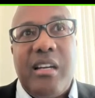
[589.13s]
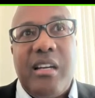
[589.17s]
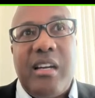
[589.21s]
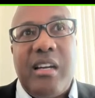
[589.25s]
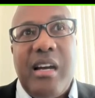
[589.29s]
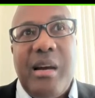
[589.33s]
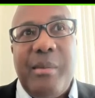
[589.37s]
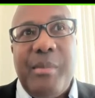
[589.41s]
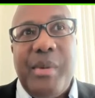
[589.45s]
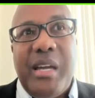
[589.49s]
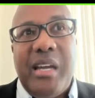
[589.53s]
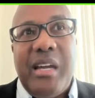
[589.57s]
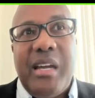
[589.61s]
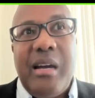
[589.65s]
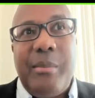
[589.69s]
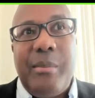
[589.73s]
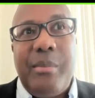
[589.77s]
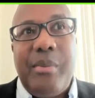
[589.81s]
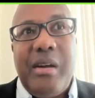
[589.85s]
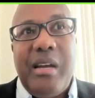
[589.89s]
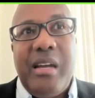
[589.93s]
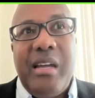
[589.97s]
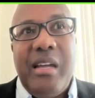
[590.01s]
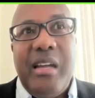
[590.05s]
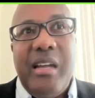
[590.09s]
coming
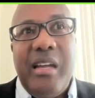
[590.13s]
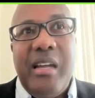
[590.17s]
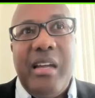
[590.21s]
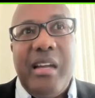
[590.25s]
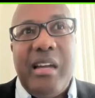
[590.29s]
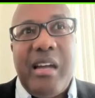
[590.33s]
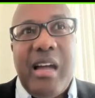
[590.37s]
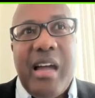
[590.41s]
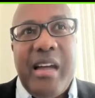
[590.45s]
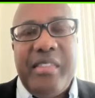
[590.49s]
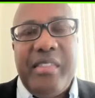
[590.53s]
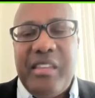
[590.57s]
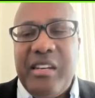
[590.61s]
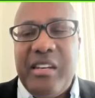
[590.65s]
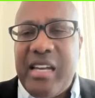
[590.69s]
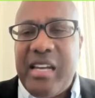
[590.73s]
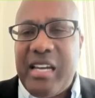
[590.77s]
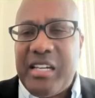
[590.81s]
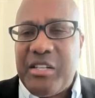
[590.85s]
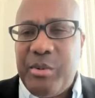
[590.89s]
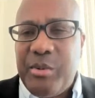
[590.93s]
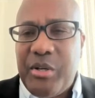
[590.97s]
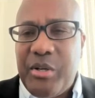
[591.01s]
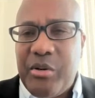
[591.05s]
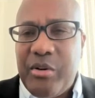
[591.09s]
up either
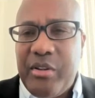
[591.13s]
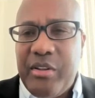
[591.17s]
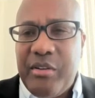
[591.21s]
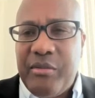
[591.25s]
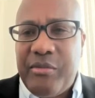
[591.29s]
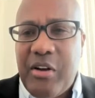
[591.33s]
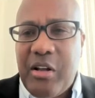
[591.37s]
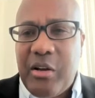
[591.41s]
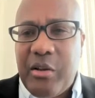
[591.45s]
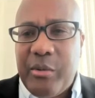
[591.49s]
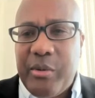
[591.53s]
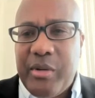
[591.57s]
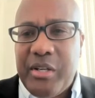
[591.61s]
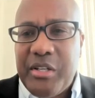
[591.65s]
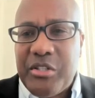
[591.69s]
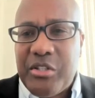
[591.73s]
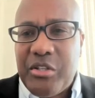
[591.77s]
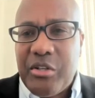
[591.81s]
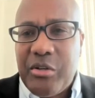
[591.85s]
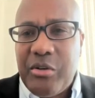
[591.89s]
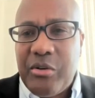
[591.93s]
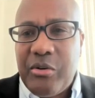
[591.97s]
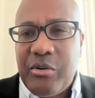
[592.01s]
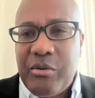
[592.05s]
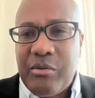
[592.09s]
next week or in the following week.
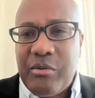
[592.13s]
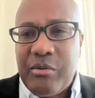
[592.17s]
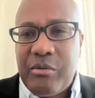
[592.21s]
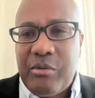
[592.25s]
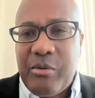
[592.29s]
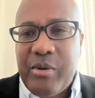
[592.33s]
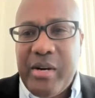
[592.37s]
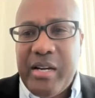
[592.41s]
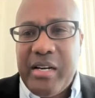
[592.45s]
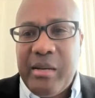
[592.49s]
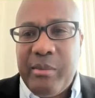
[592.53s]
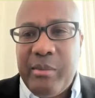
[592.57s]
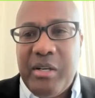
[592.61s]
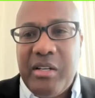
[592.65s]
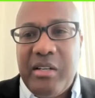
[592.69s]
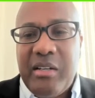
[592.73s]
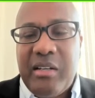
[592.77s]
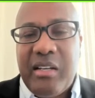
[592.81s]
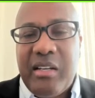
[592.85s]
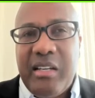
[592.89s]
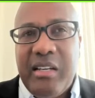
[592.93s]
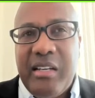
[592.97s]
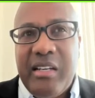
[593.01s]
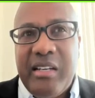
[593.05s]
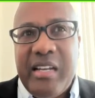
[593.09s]
So quite
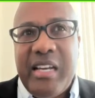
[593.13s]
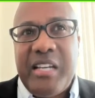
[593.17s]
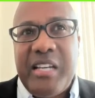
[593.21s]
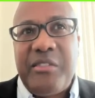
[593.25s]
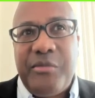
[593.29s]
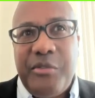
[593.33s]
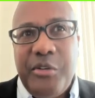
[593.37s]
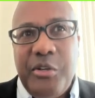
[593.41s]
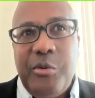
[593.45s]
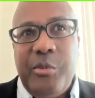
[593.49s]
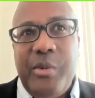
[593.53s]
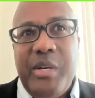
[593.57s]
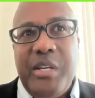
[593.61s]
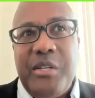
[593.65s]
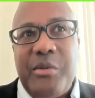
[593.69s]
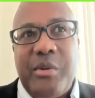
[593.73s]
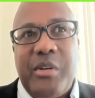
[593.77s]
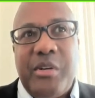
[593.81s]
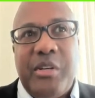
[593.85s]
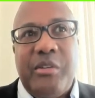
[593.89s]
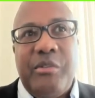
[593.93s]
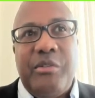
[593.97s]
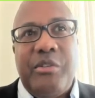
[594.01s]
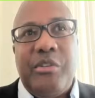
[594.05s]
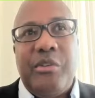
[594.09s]
imminently, in the next few weeks,
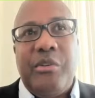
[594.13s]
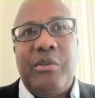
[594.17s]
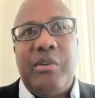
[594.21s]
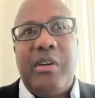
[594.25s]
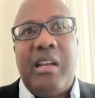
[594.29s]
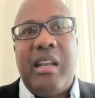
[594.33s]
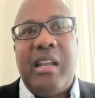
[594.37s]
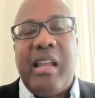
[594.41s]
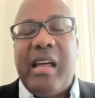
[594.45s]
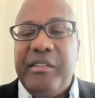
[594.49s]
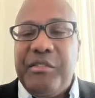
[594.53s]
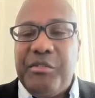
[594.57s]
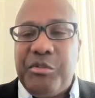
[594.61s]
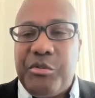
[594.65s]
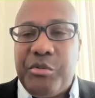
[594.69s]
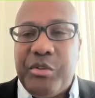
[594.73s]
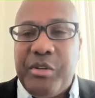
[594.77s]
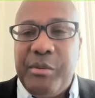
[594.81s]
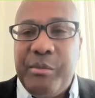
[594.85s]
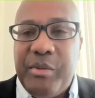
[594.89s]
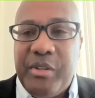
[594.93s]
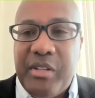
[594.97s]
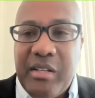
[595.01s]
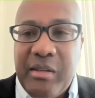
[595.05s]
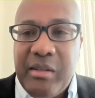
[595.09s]
we're going to do a live
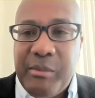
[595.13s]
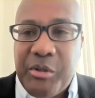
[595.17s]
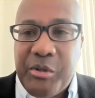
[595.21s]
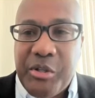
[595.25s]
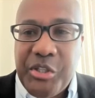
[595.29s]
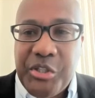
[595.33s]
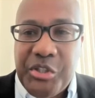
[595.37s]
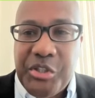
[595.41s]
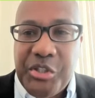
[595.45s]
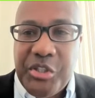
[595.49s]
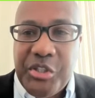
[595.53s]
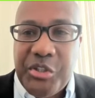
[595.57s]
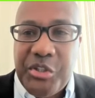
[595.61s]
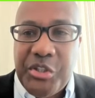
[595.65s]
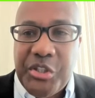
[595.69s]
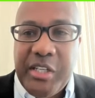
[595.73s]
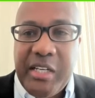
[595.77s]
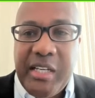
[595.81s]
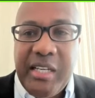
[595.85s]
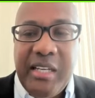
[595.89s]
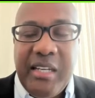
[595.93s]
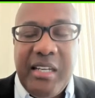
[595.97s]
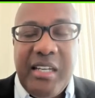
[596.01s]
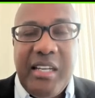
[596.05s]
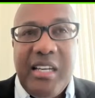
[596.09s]
stream with an immigration
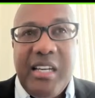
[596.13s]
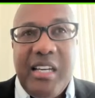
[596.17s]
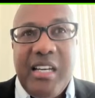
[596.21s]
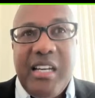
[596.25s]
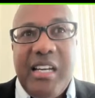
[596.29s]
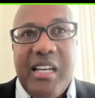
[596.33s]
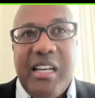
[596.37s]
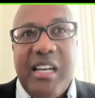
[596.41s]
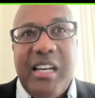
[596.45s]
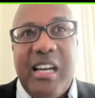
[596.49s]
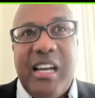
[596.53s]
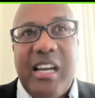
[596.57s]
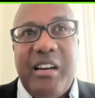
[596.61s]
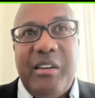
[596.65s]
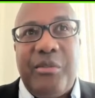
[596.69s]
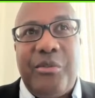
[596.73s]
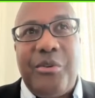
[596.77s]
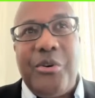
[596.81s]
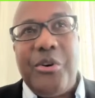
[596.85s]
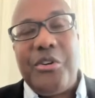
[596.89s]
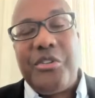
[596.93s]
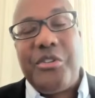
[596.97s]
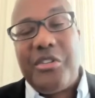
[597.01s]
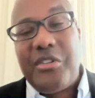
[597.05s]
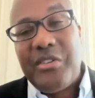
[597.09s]
attorney. And of
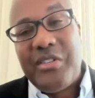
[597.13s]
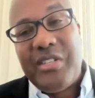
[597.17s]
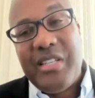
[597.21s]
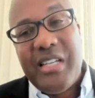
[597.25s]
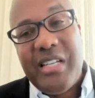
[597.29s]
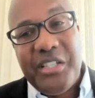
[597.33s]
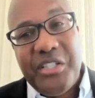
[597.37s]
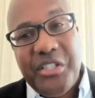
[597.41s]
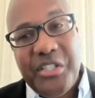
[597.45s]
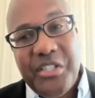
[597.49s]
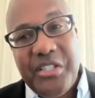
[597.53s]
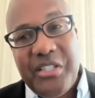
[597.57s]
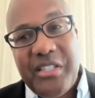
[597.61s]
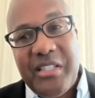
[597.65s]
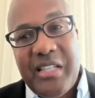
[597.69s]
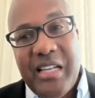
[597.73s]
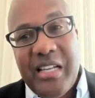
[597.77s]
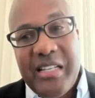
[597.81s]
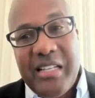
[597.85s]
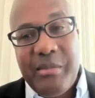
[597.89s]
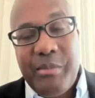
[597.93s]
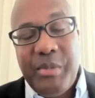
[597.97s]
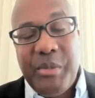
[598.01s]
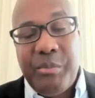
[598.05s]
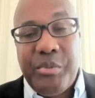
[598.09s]
course, those sessions
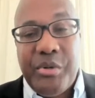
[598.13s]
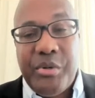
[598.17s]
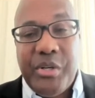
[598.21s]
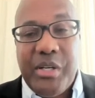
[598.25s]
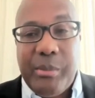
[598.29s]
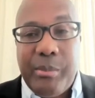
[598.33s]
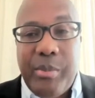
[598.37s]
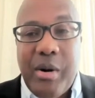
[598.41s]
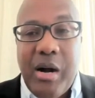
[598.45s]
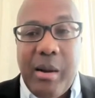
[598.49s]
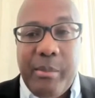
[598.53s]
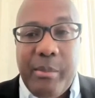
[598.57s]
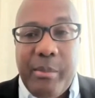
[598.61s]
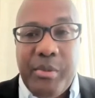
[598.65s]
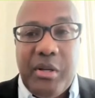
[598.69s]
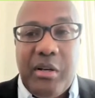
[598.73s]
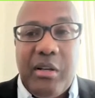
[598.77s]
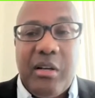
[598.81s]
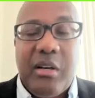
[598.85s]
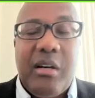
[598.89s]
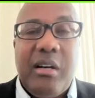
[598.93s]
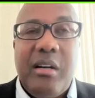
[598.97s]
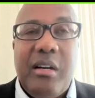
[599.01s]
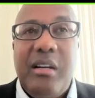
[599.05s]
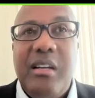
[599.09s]
tend to be pretty
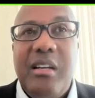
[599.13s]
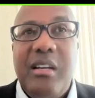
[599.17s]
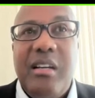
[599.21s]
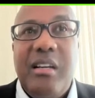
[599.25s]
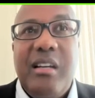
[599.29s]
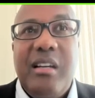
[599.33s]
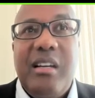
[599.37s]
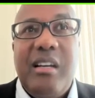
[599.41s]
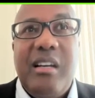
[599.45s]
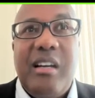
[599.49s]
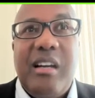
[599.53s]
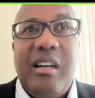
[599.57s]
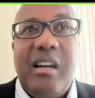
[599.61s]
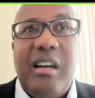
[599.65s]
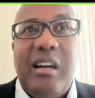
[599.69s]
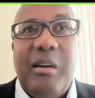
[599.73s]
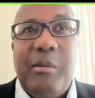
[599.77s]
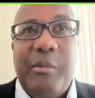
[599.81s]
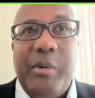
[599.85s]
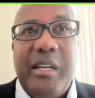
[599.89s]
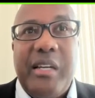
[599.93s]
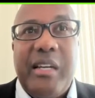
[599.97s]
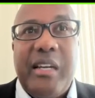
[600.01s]
popular. We